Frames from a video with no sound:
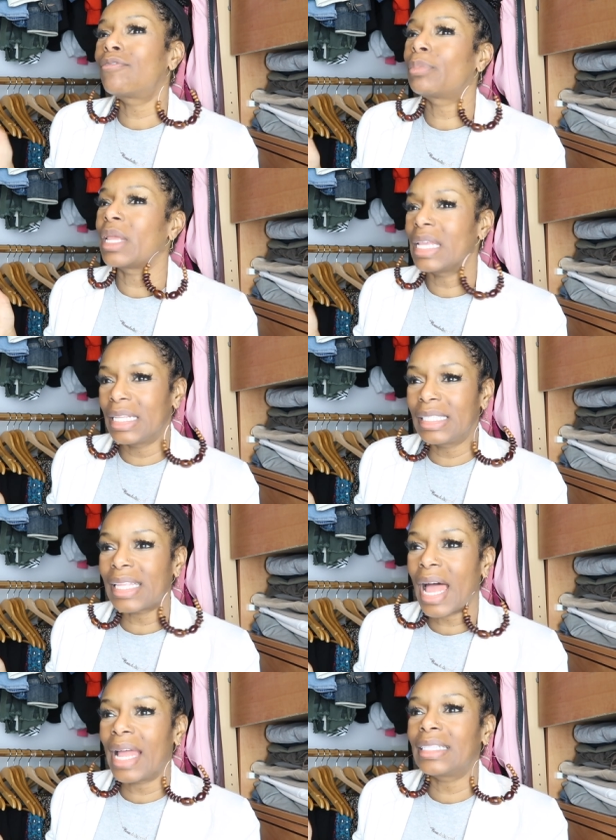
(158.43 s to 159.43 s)
from the
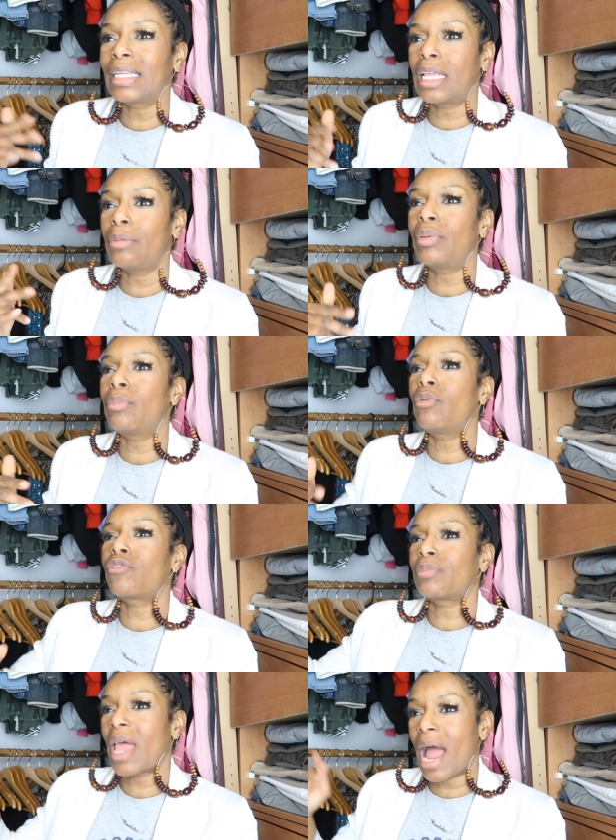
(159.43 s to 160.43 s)
inside to keep people
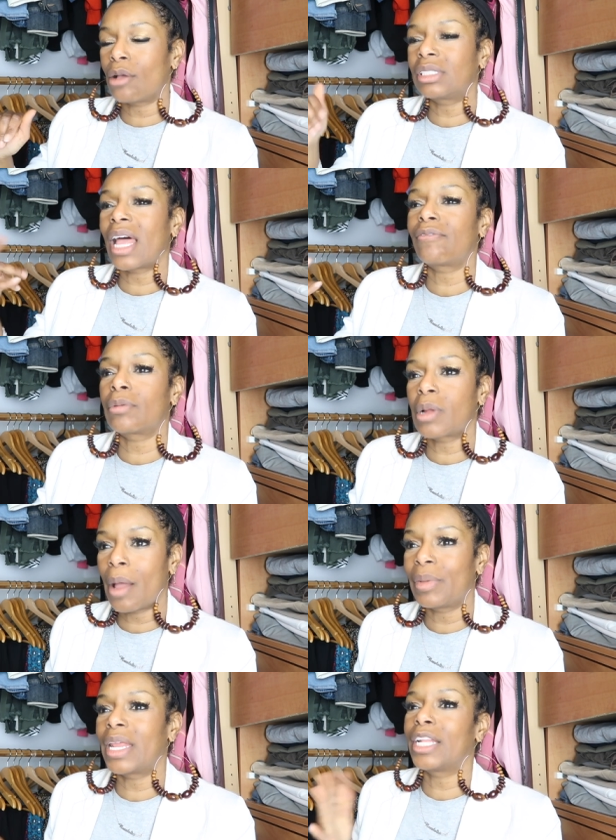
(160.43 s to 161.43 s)
from the outside from
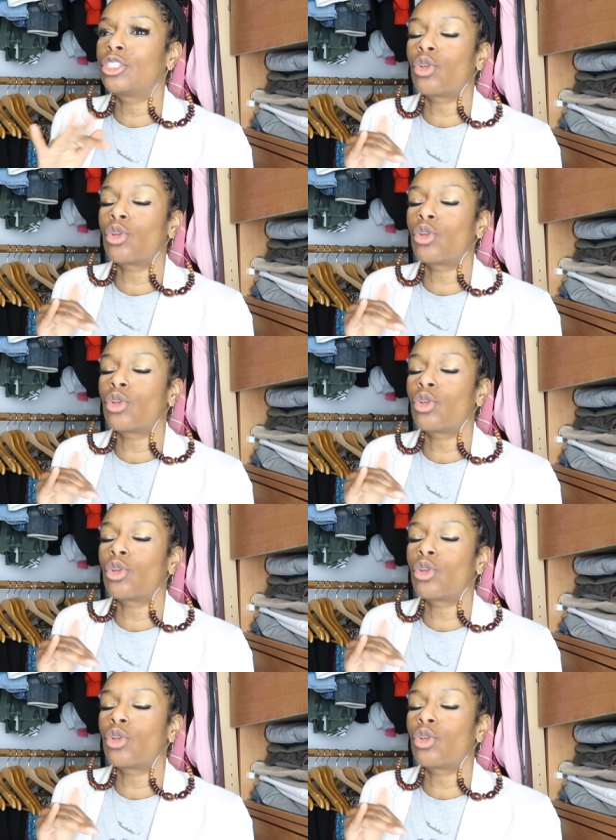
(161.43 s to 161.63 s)
coming in.